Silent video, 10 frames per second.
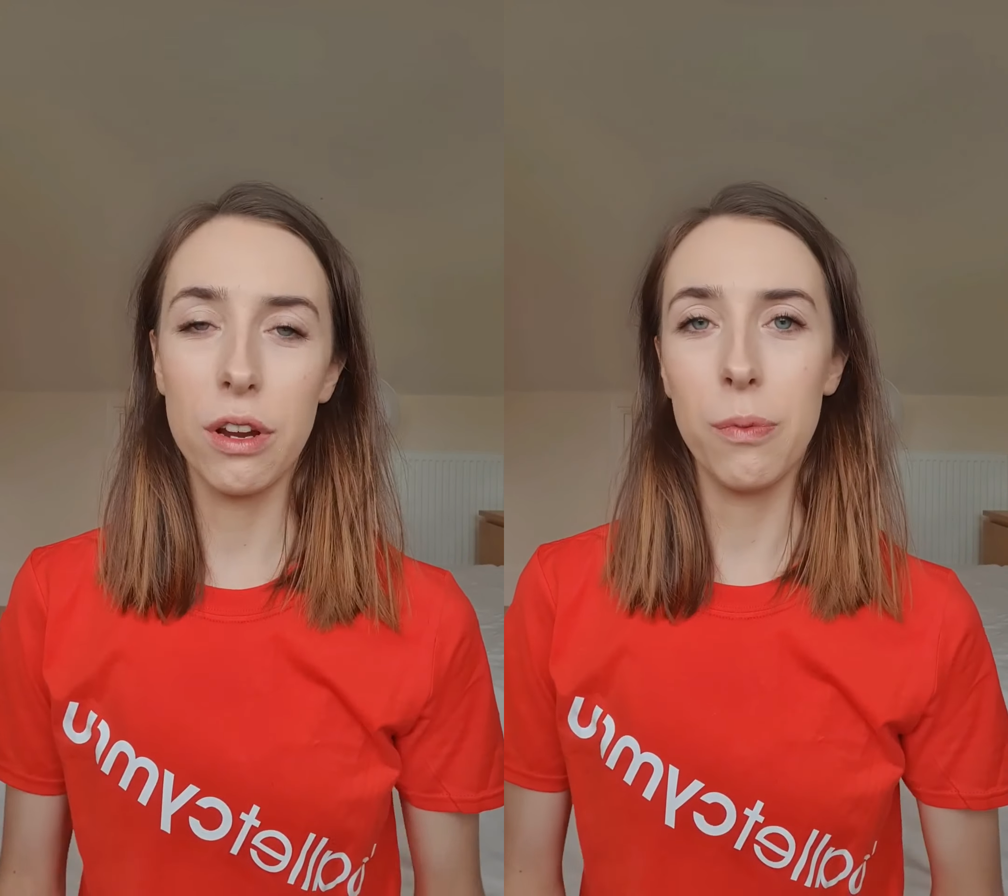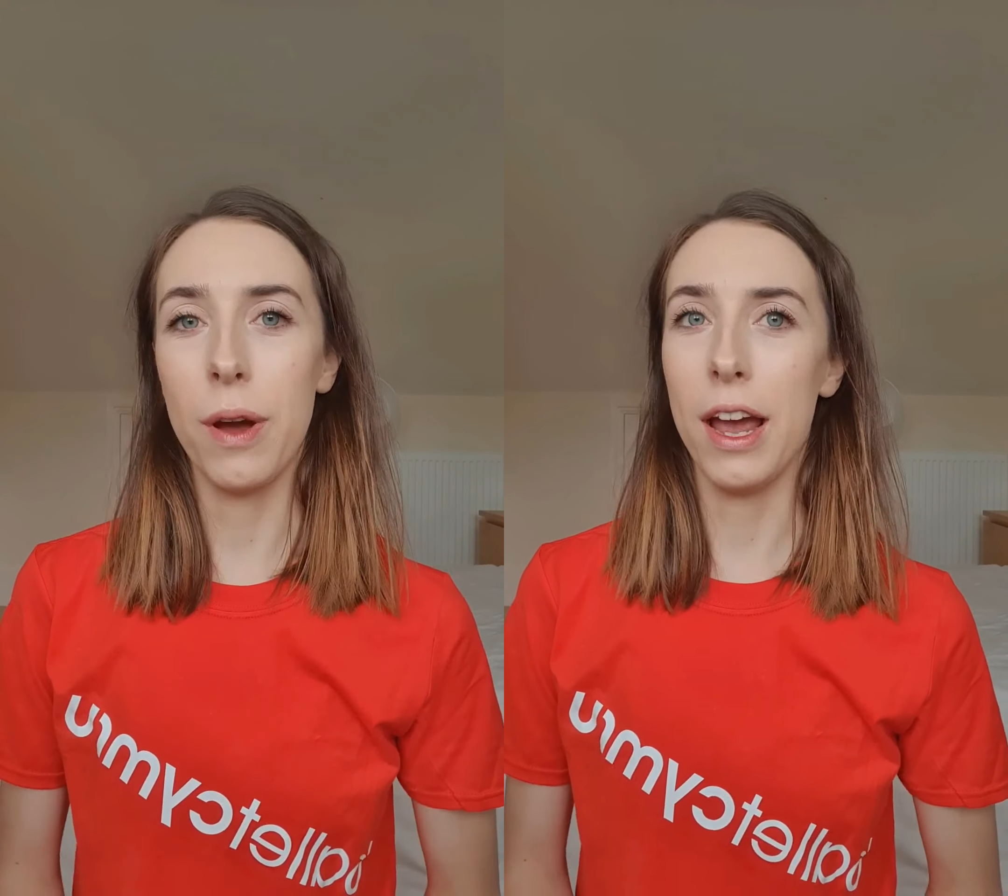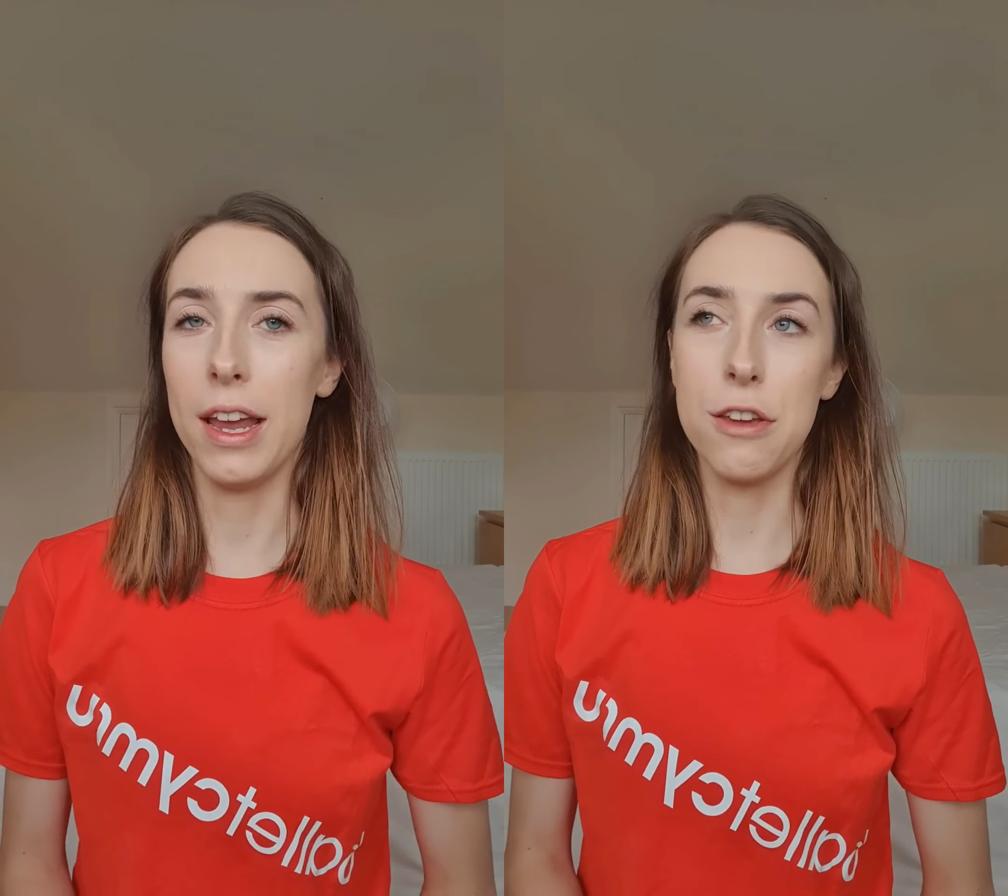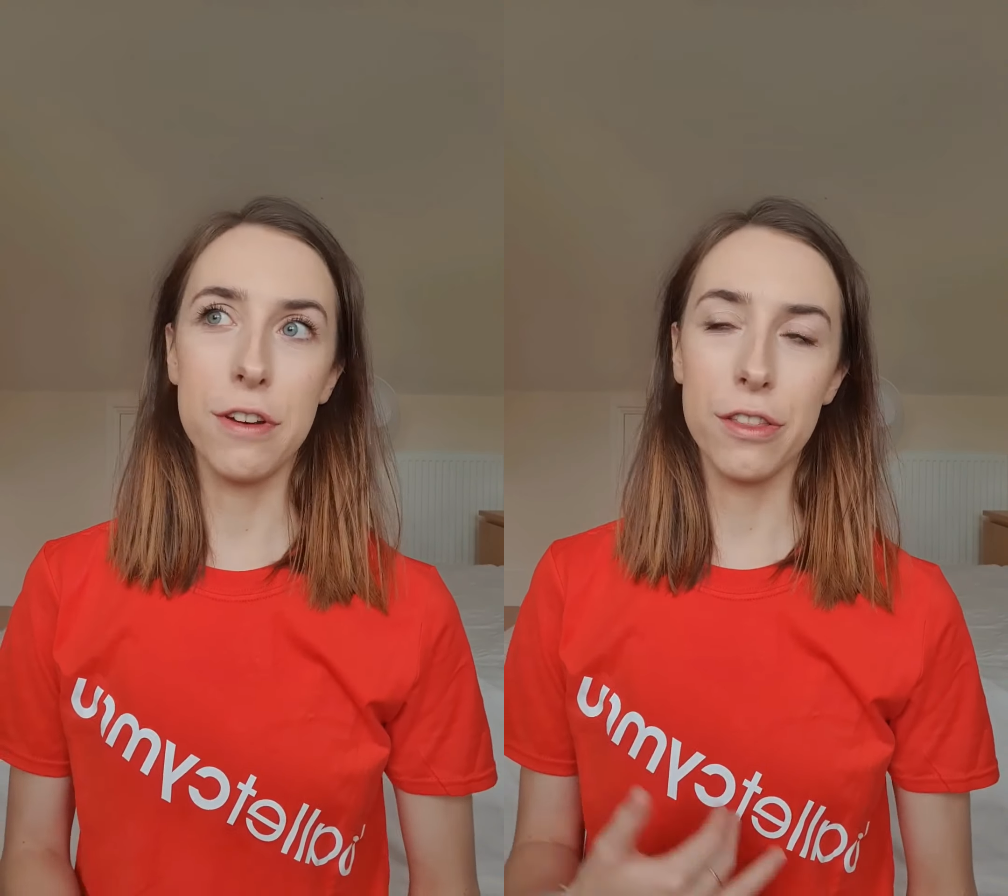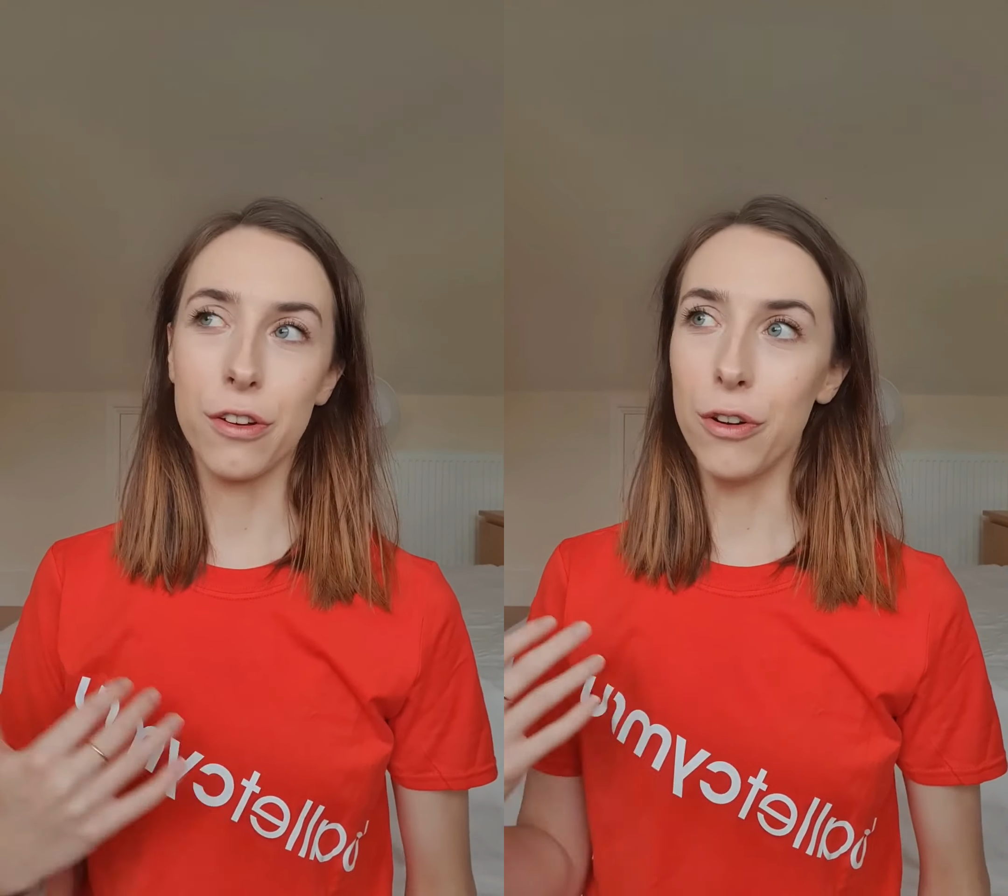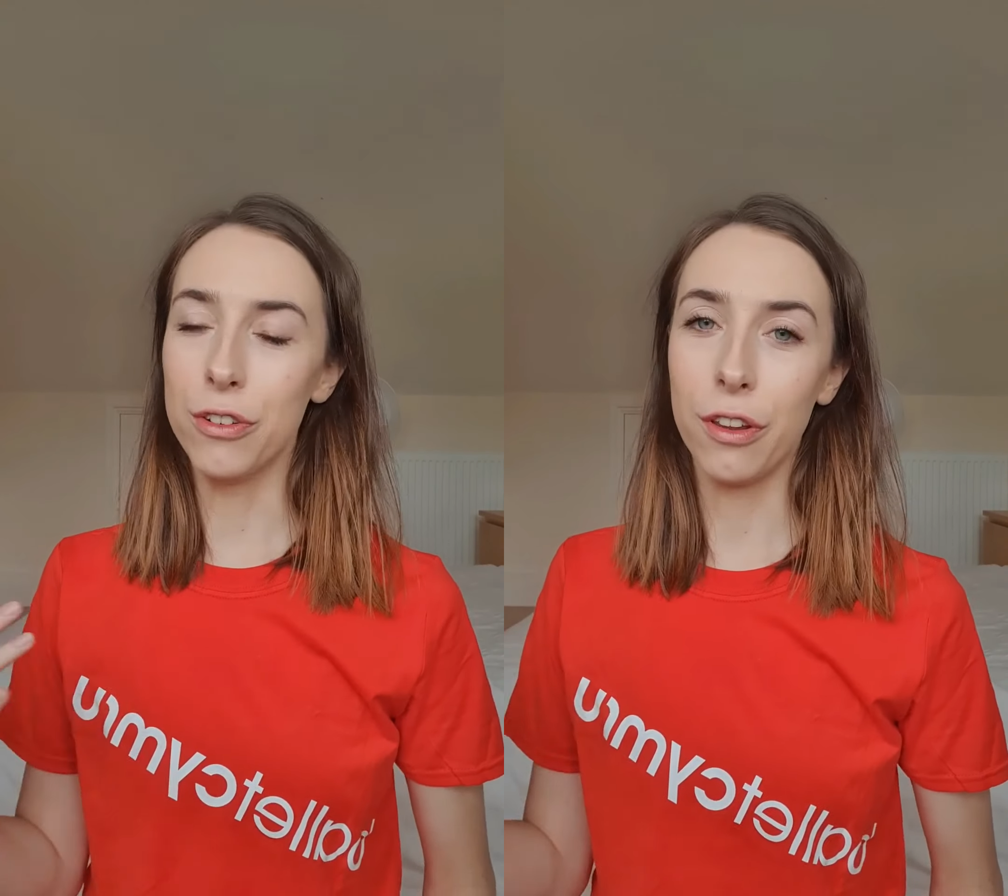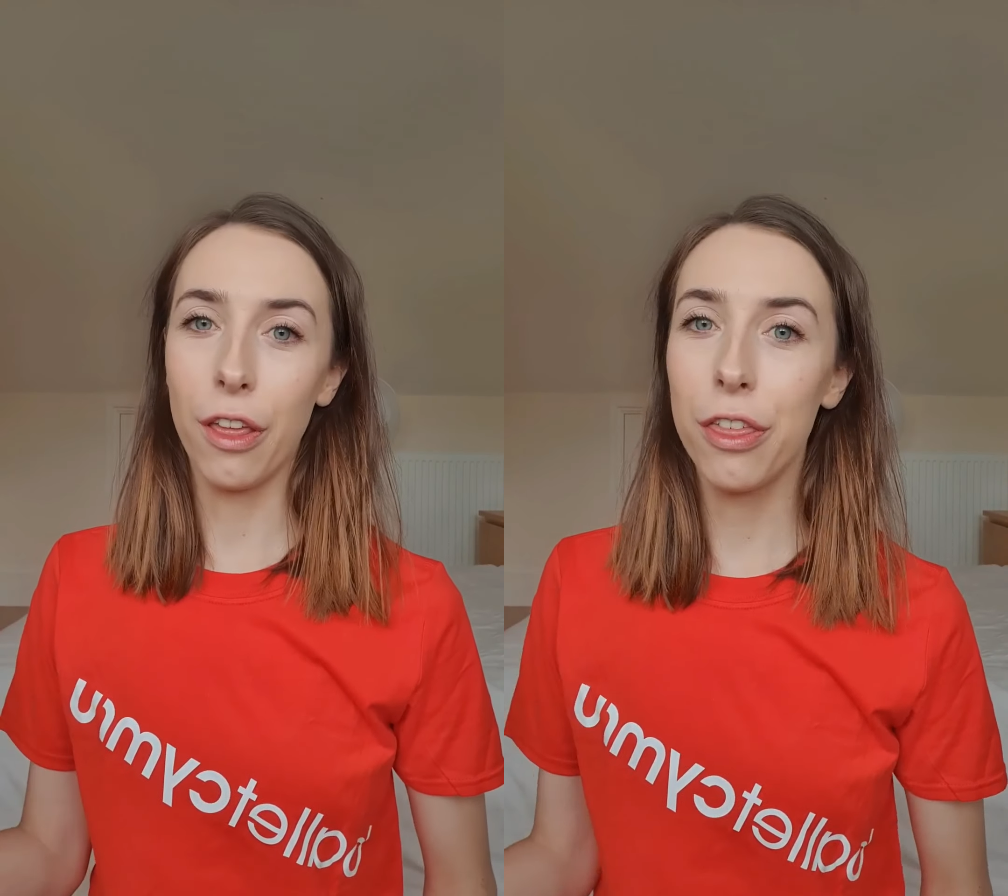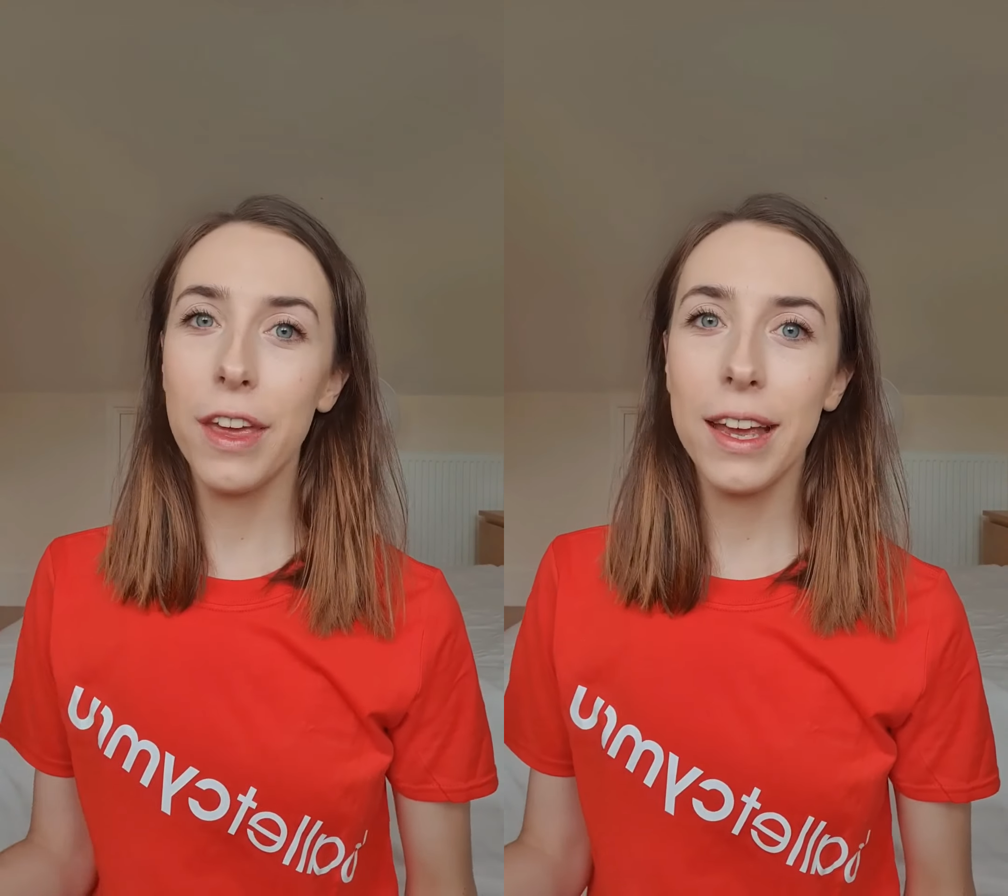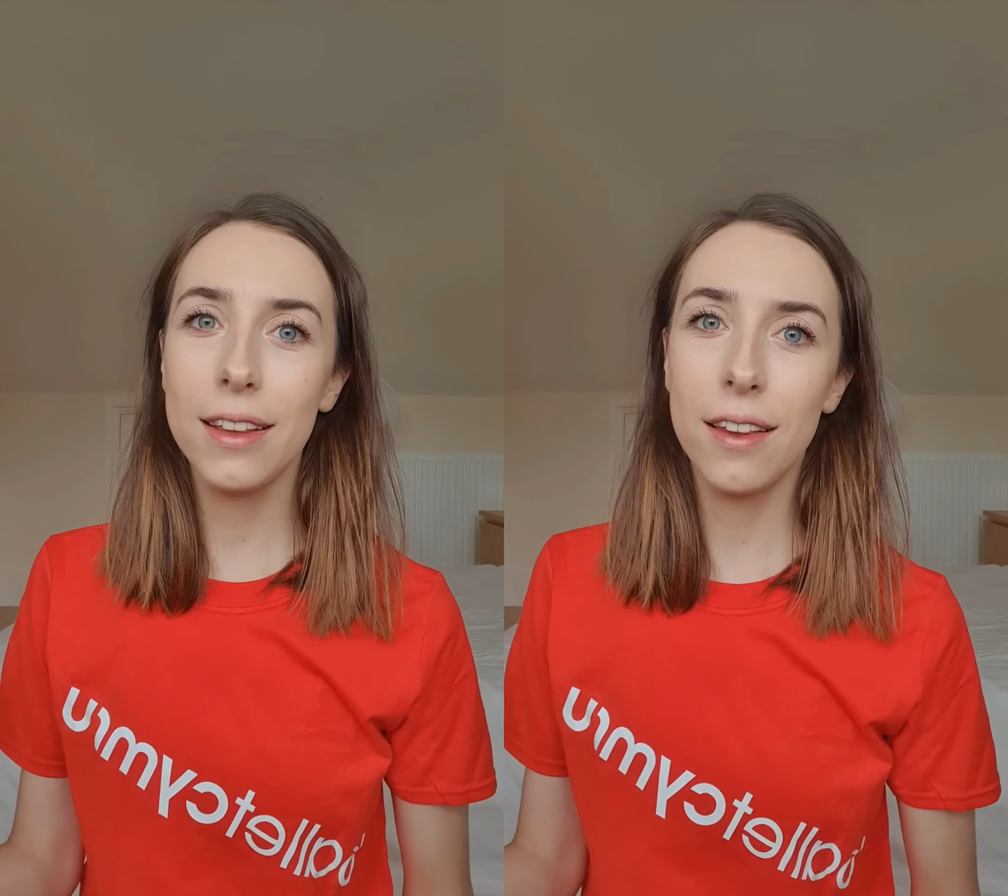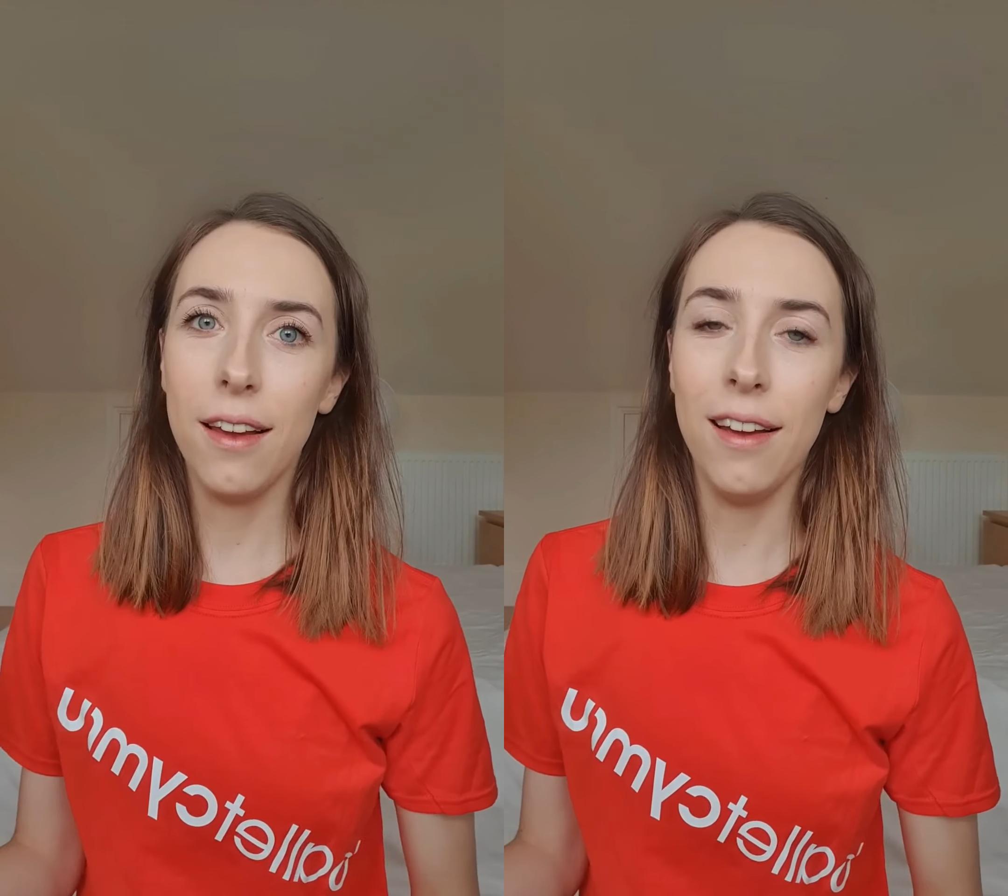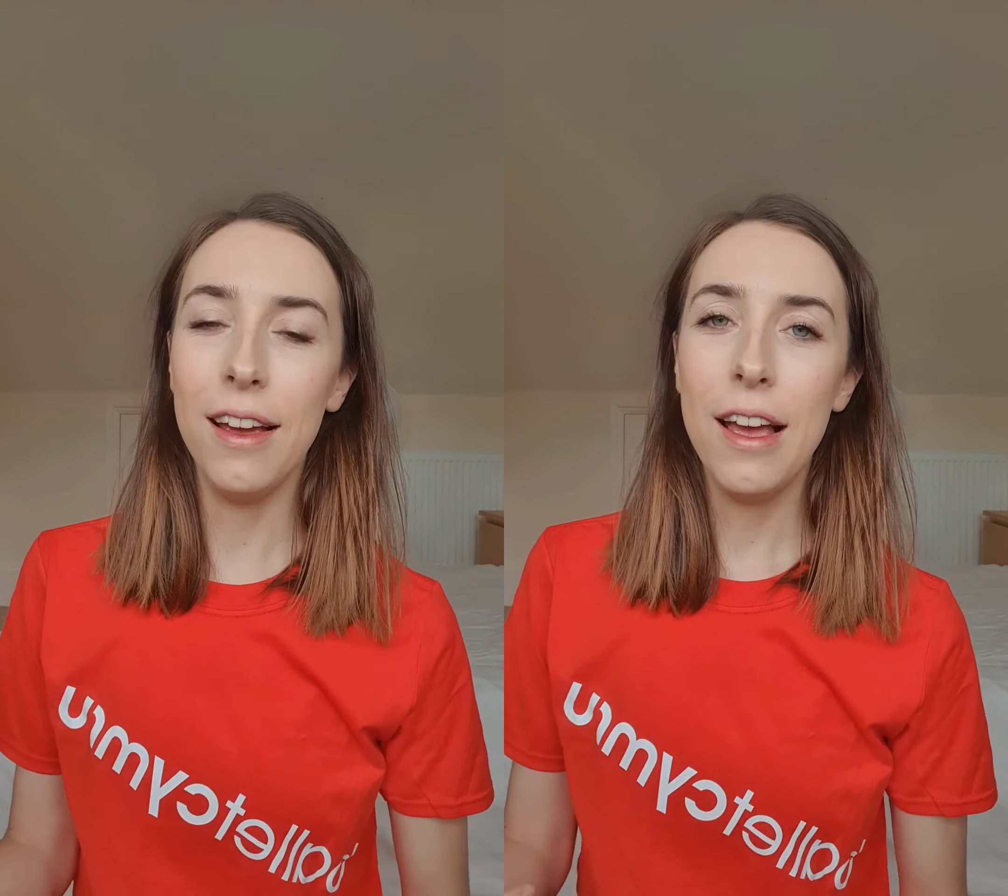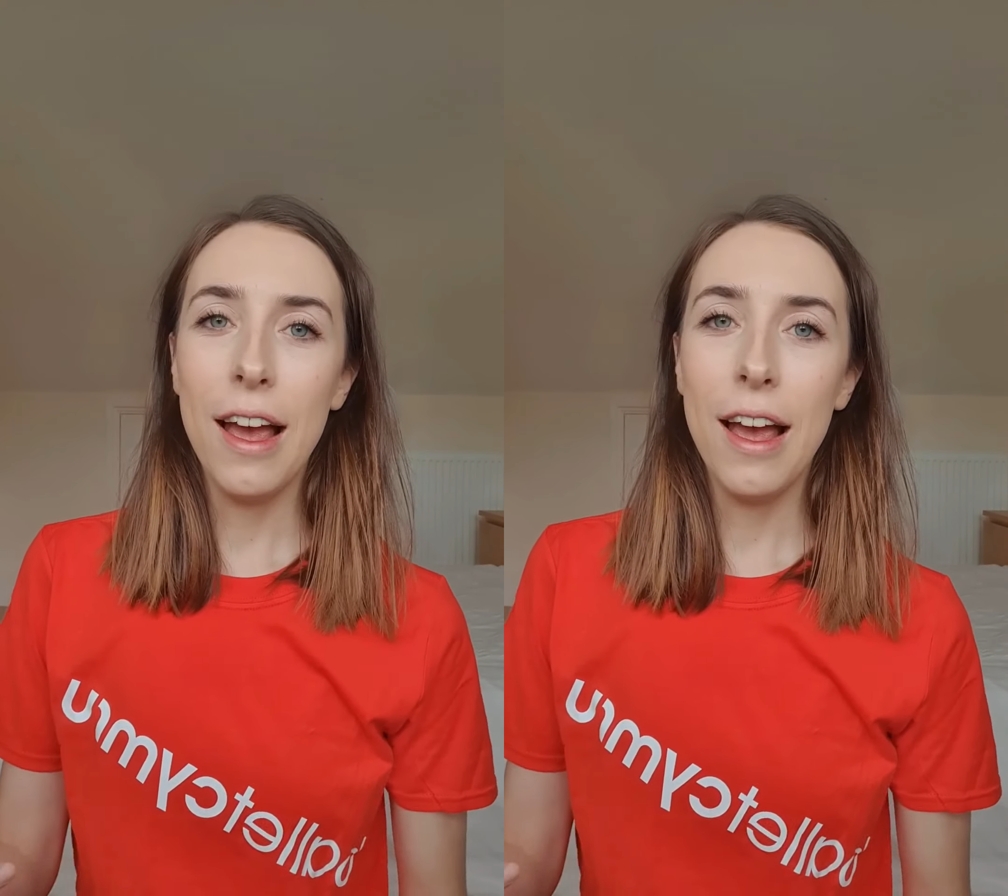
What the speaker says: where you've either gone to the theatre